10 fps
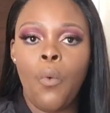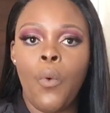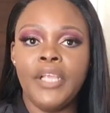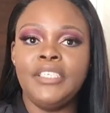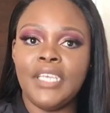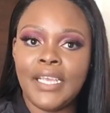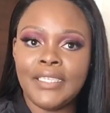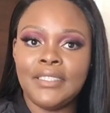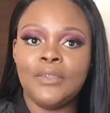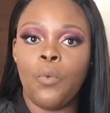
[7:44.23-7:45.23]
which
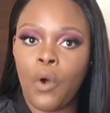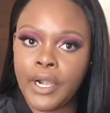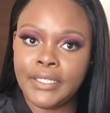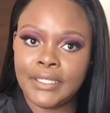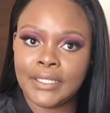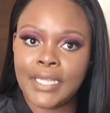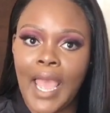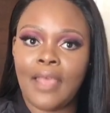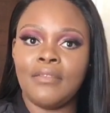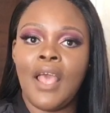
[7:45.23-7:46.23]
is warranted,
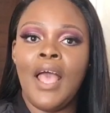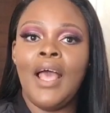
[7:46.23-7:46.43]
guys.